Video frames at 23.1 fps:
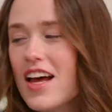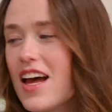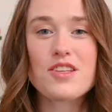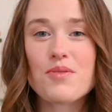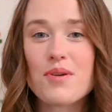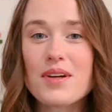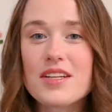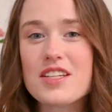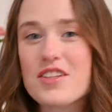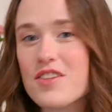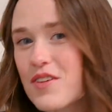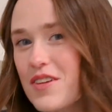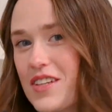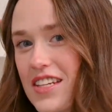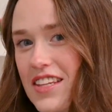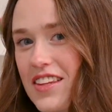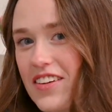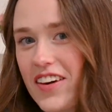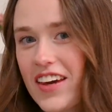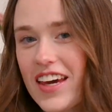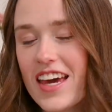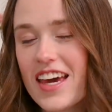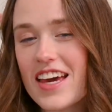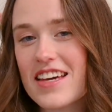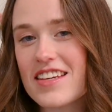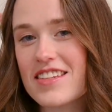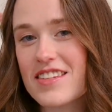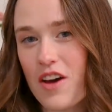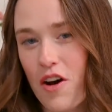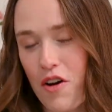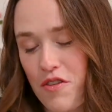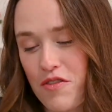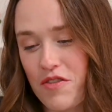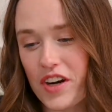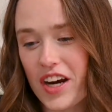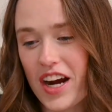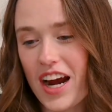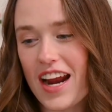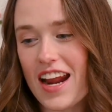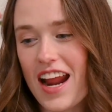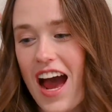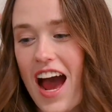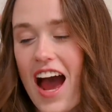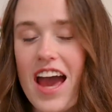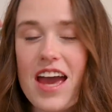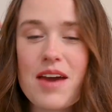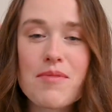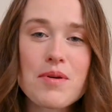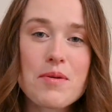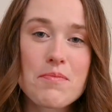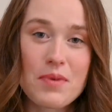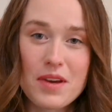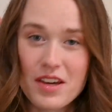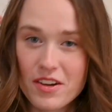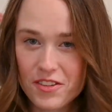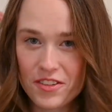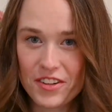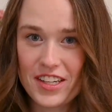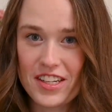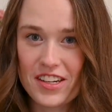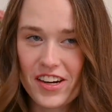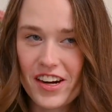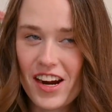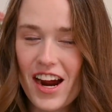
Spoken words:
2023 is over and I am a big reader.